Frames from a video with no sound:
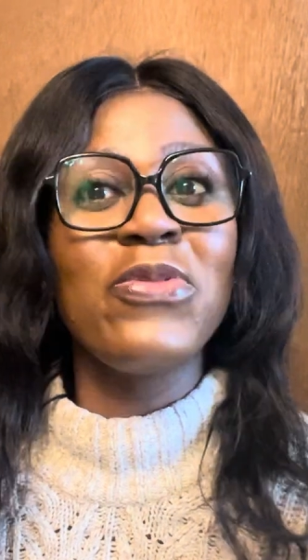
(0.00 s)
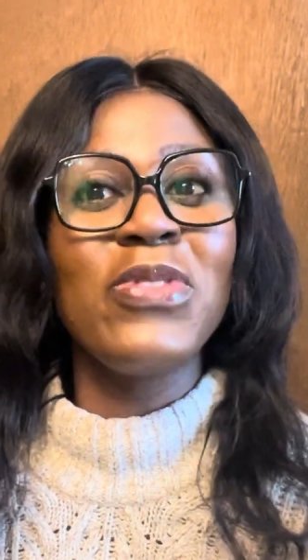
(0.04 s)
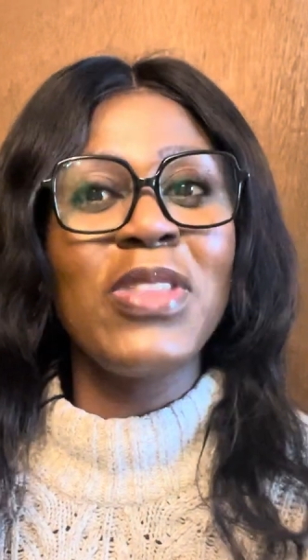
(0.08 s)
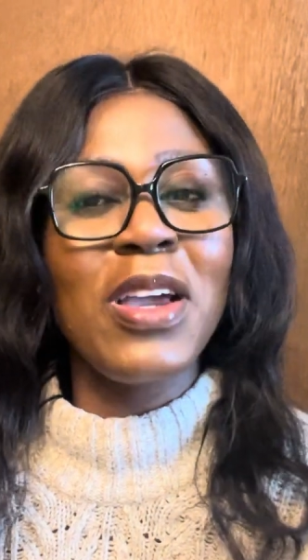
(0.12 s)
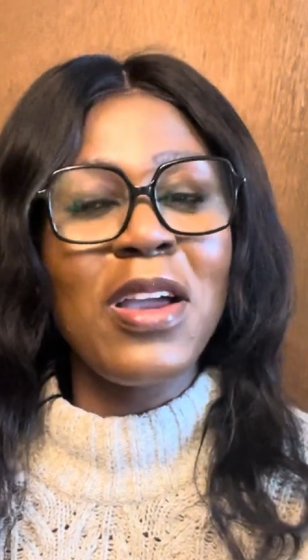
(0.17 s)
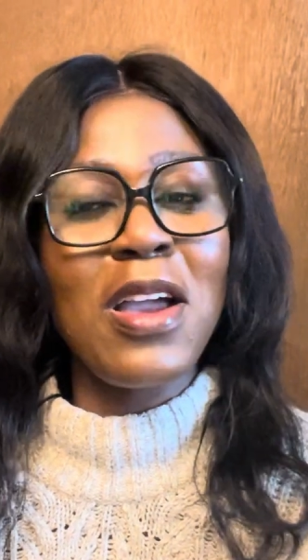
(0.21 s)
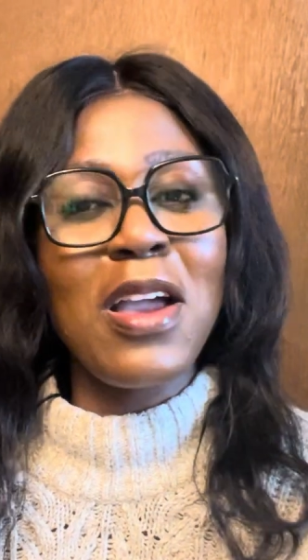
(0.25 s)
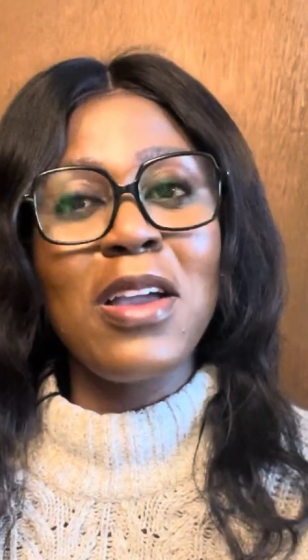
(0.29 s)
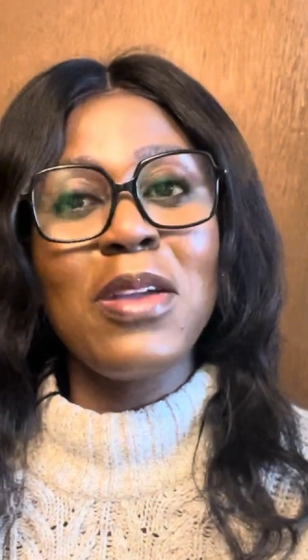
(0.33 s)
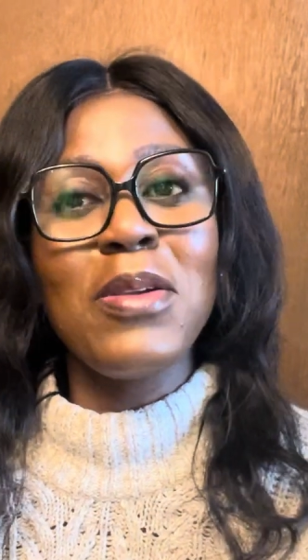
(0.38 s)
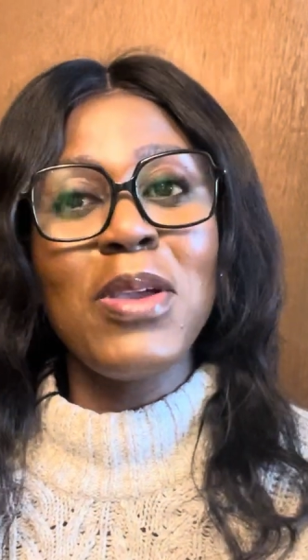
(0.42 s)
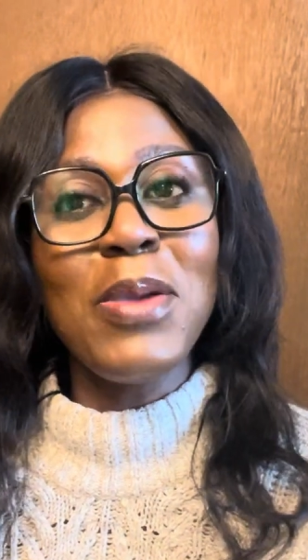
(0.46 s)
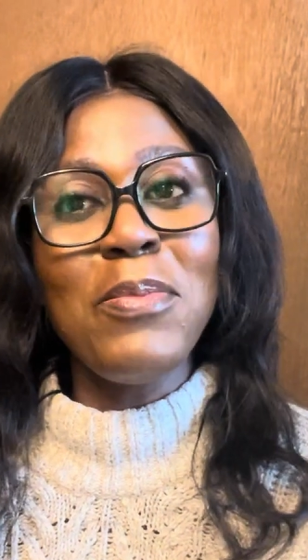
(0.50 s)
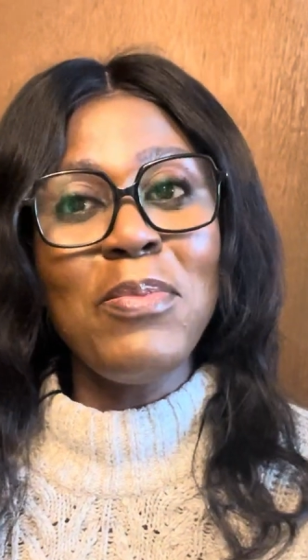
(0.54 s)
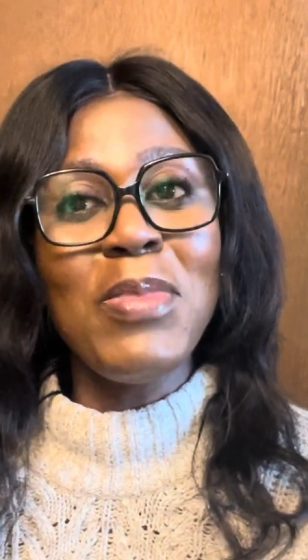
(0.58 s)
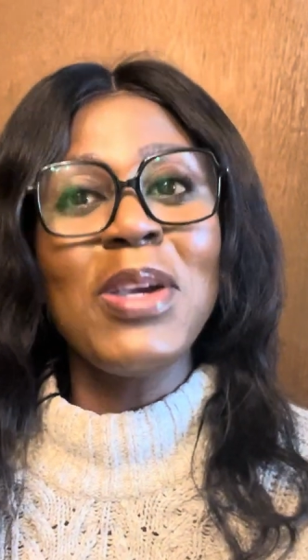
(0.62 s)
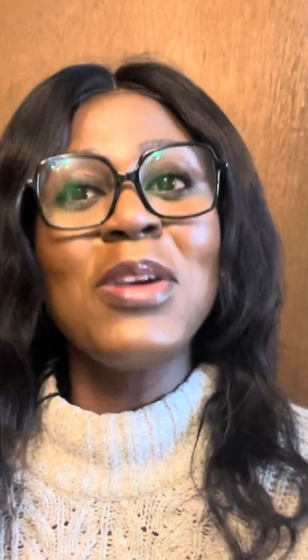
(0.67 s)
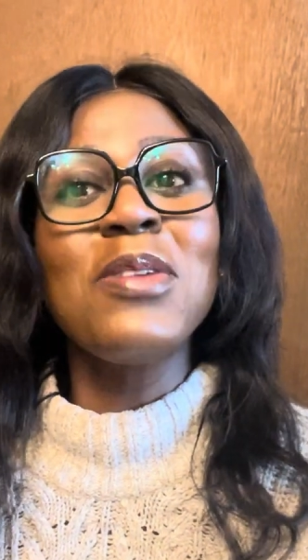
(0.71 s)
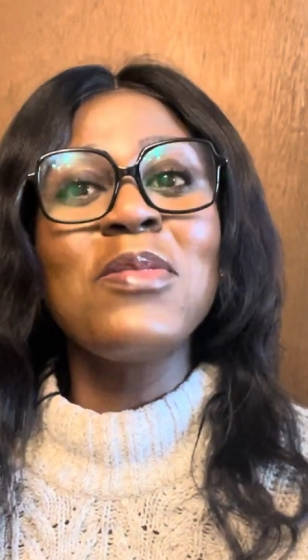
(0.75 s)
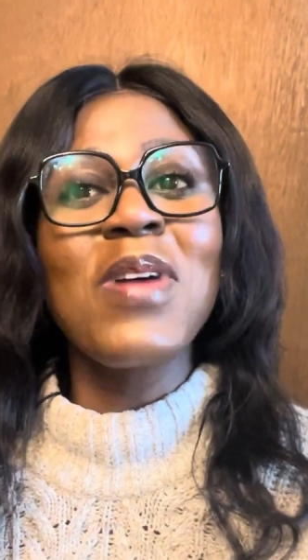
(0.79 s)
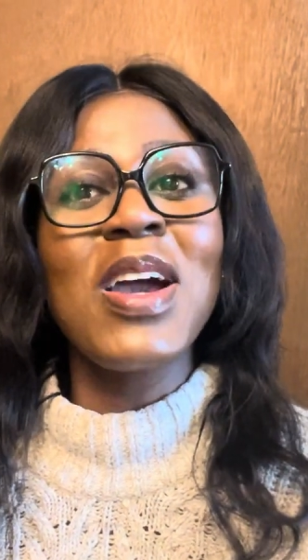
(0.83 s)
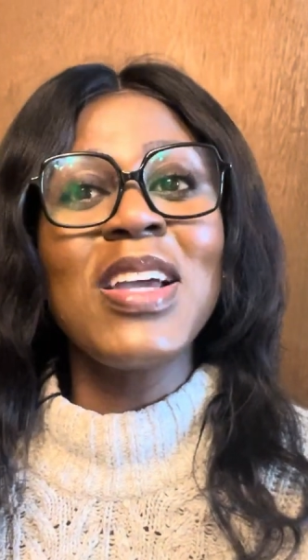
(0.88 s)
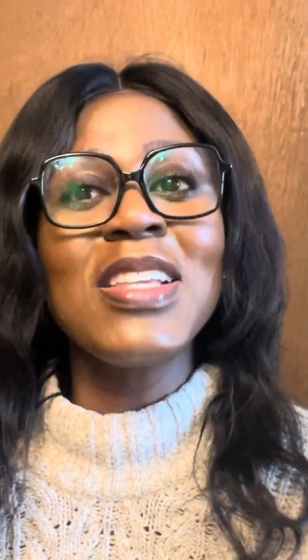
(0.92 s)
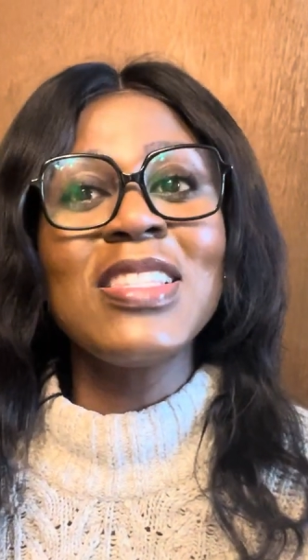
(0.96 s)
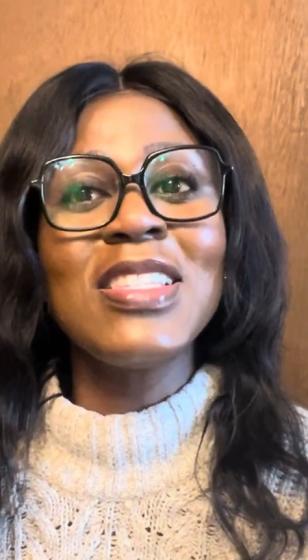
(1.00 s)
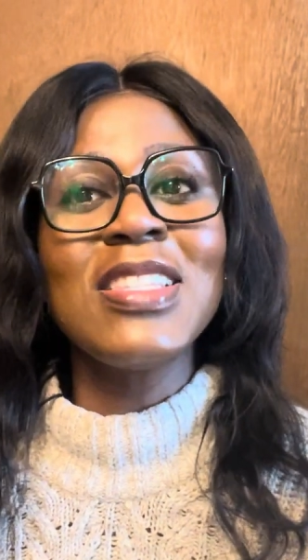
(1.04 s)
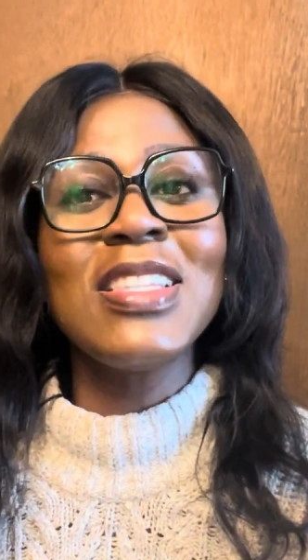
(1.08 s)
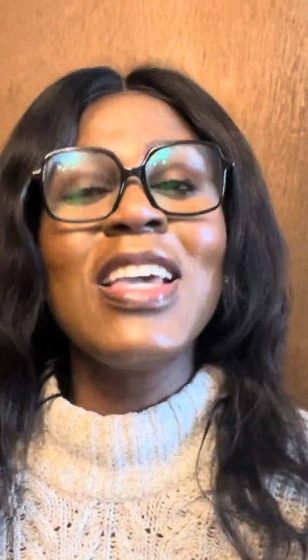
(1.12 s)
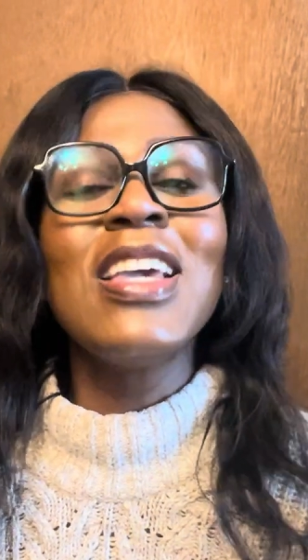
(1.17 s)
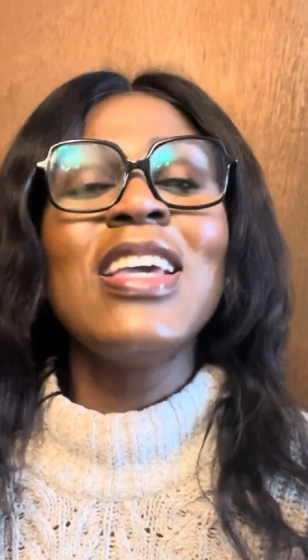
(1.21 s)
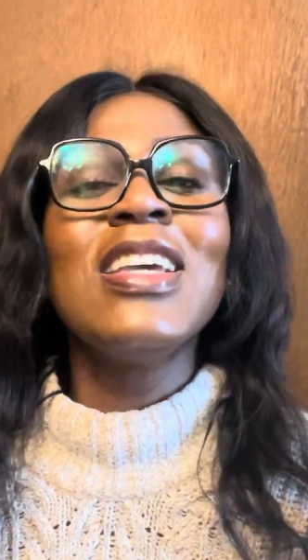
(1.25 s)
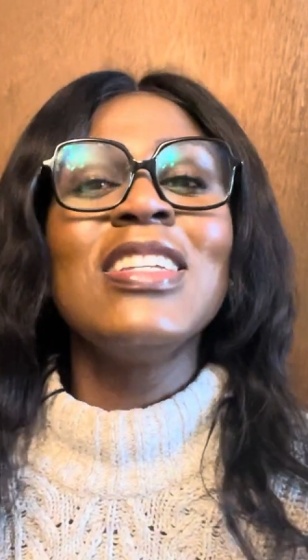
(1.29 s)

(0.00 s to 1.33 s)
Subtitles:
the immigrants